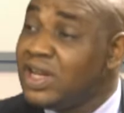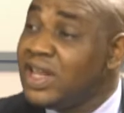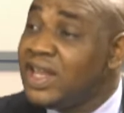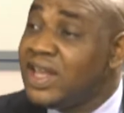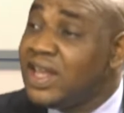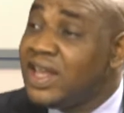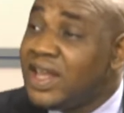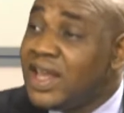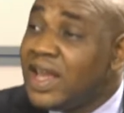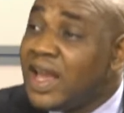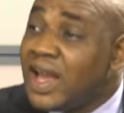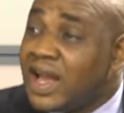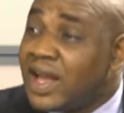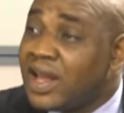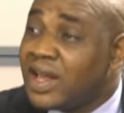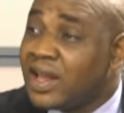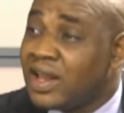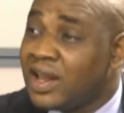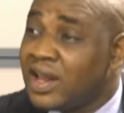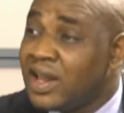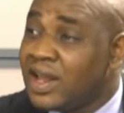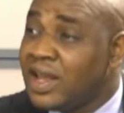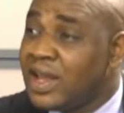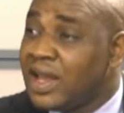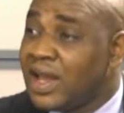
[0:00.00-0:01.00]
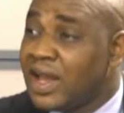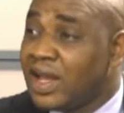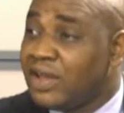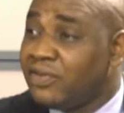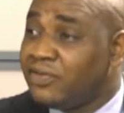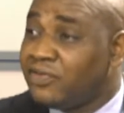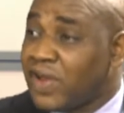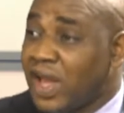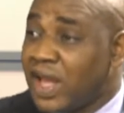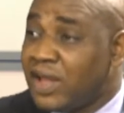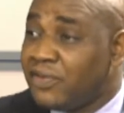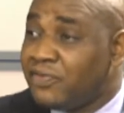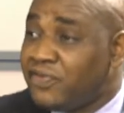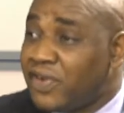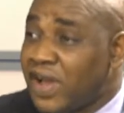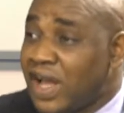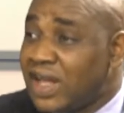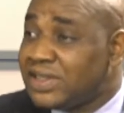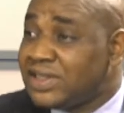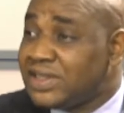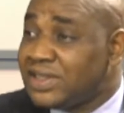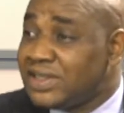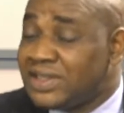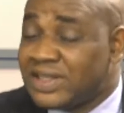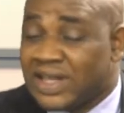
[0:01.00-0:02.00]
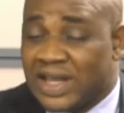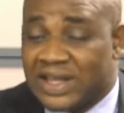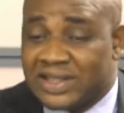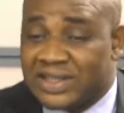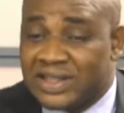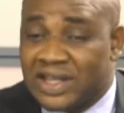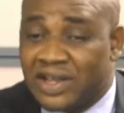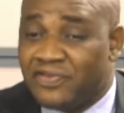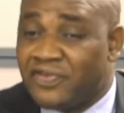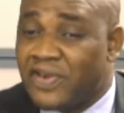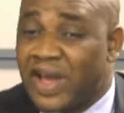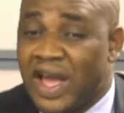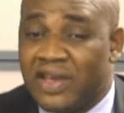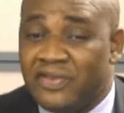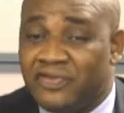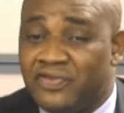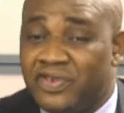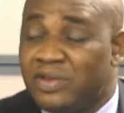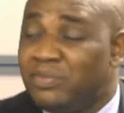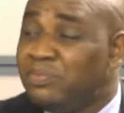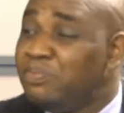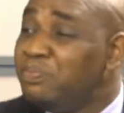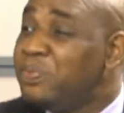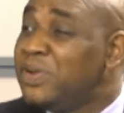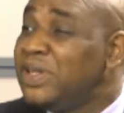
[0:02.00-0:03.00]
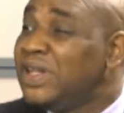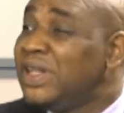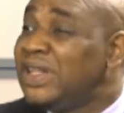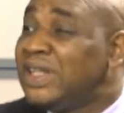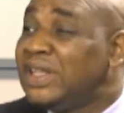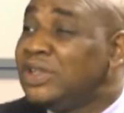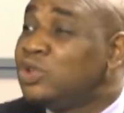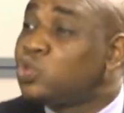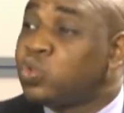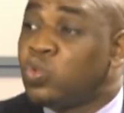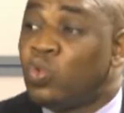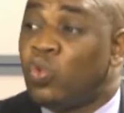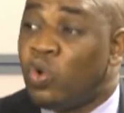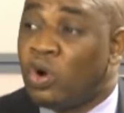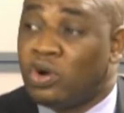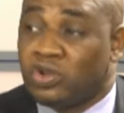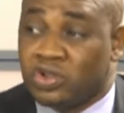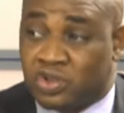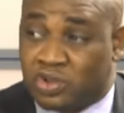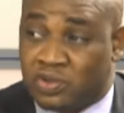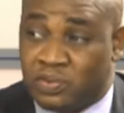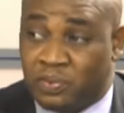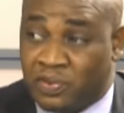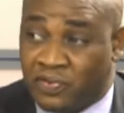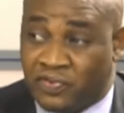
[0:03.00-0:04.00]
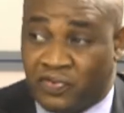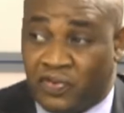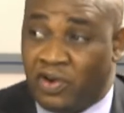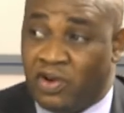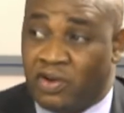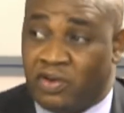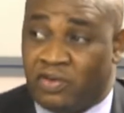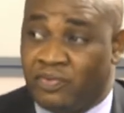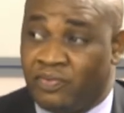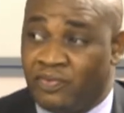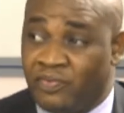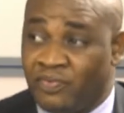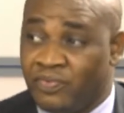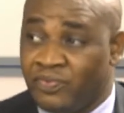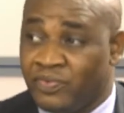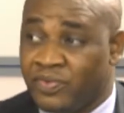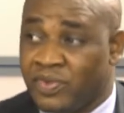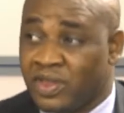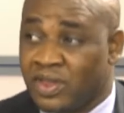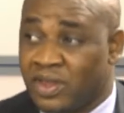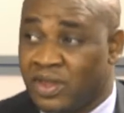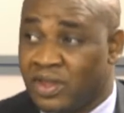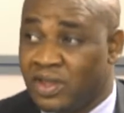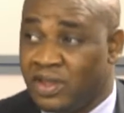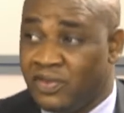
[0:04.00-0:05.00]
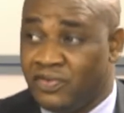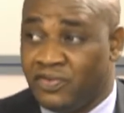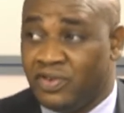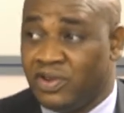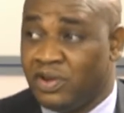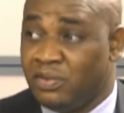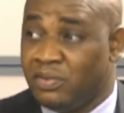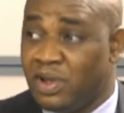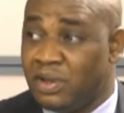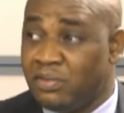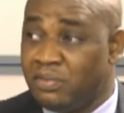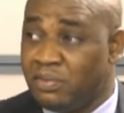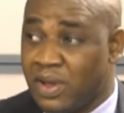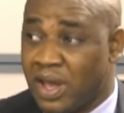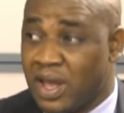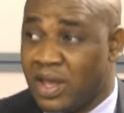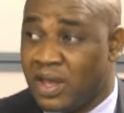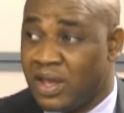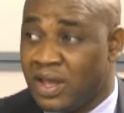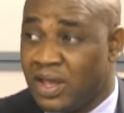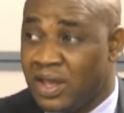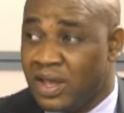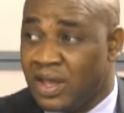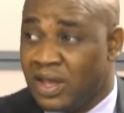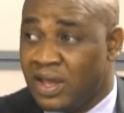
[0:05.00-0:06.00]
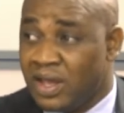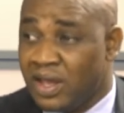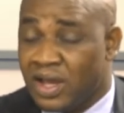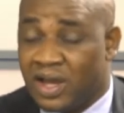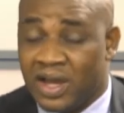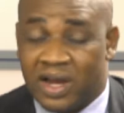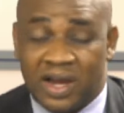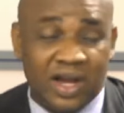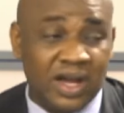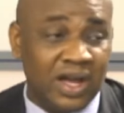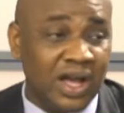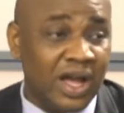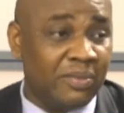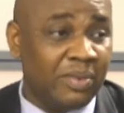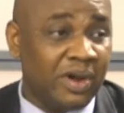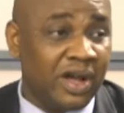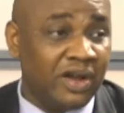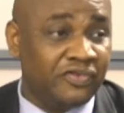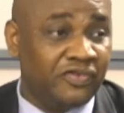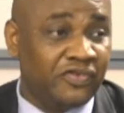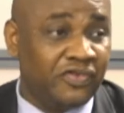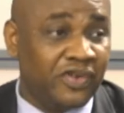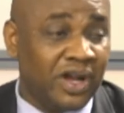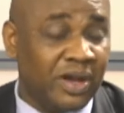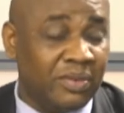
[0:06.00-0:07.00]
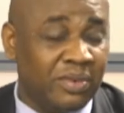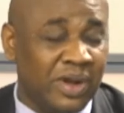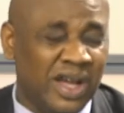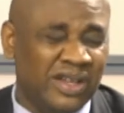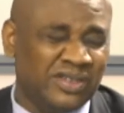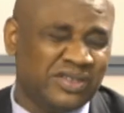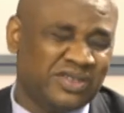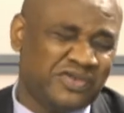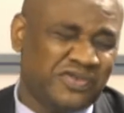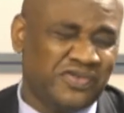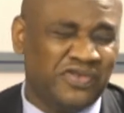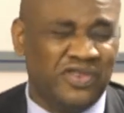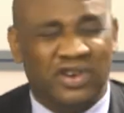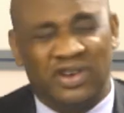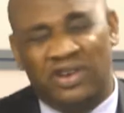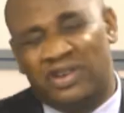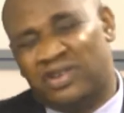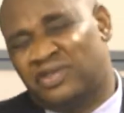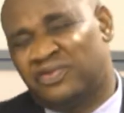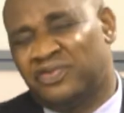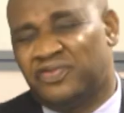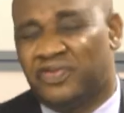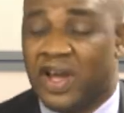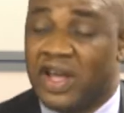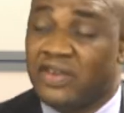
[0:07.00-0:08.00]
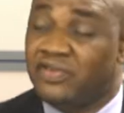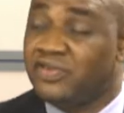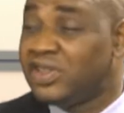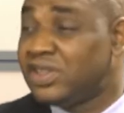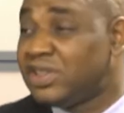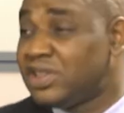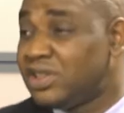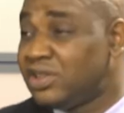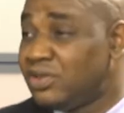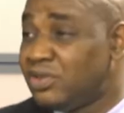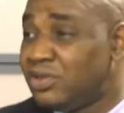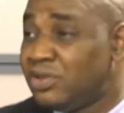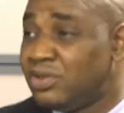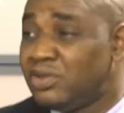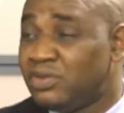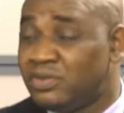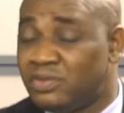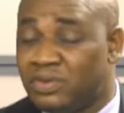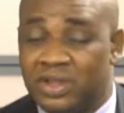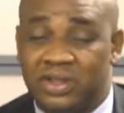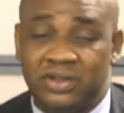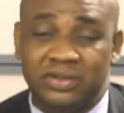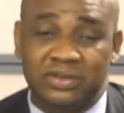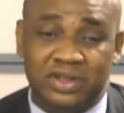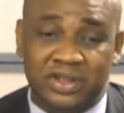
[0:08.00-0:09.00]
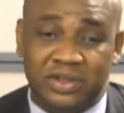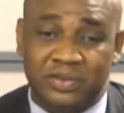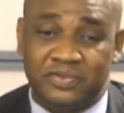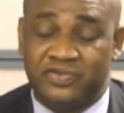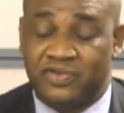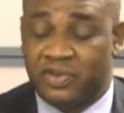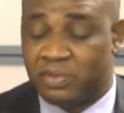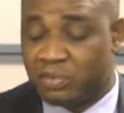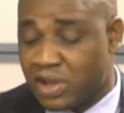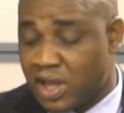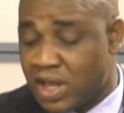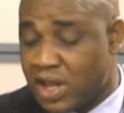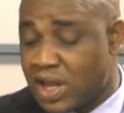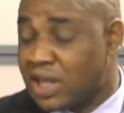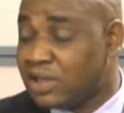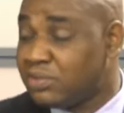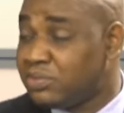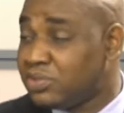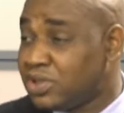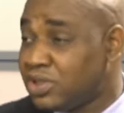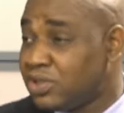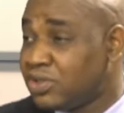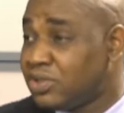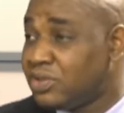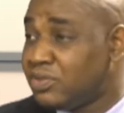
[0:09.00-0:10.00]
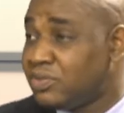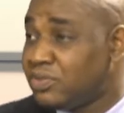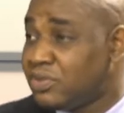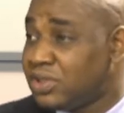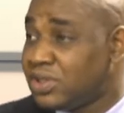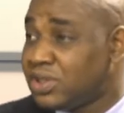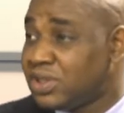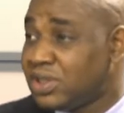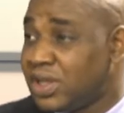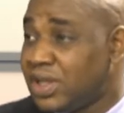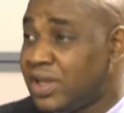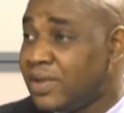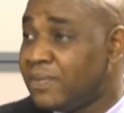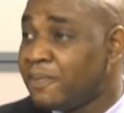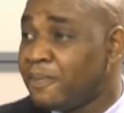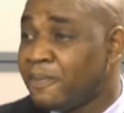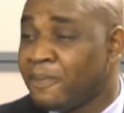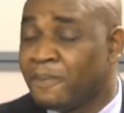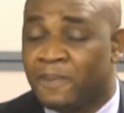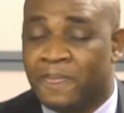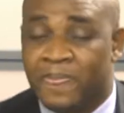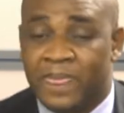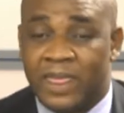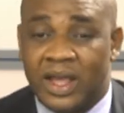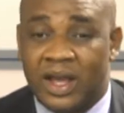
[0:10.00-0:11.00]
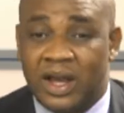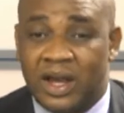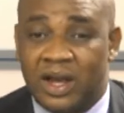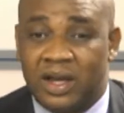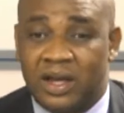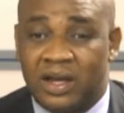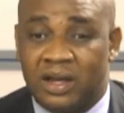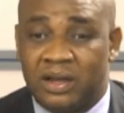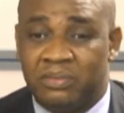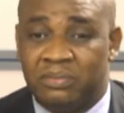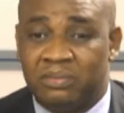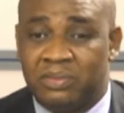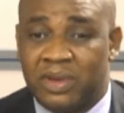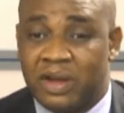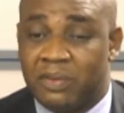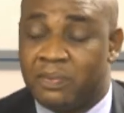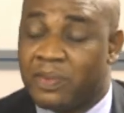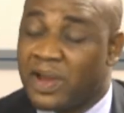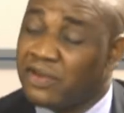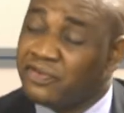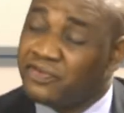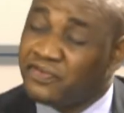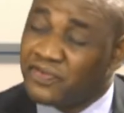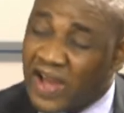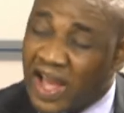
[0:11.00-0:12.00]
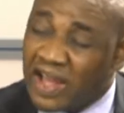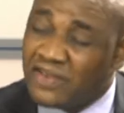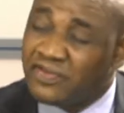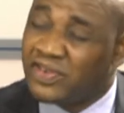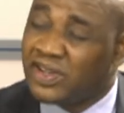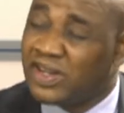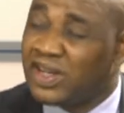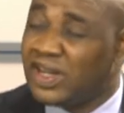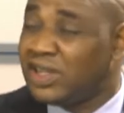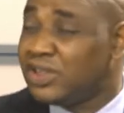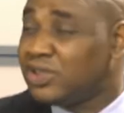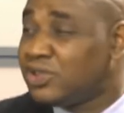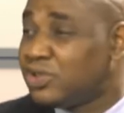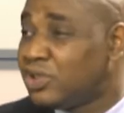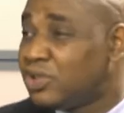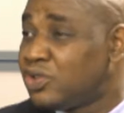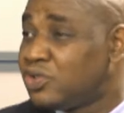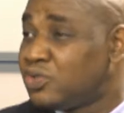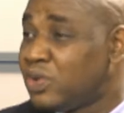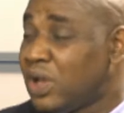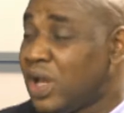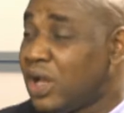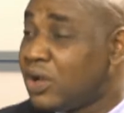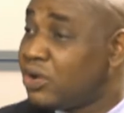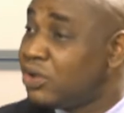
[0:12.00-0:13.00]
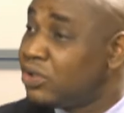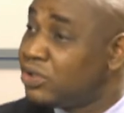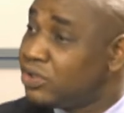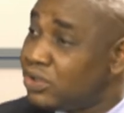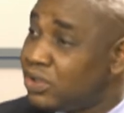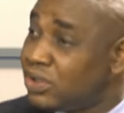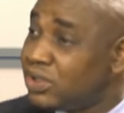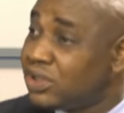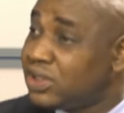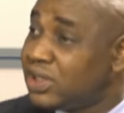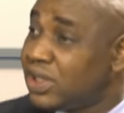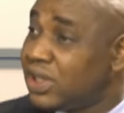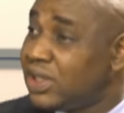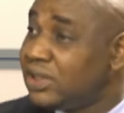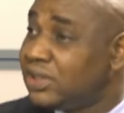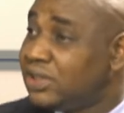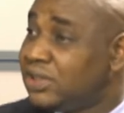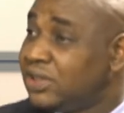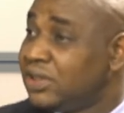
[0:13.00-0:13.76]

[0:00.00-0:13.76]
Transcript: here And in fact, it has never even been this worst before. If you remember, about 4 or 5 years ago, when the former administration was there, about 5 elections were conducted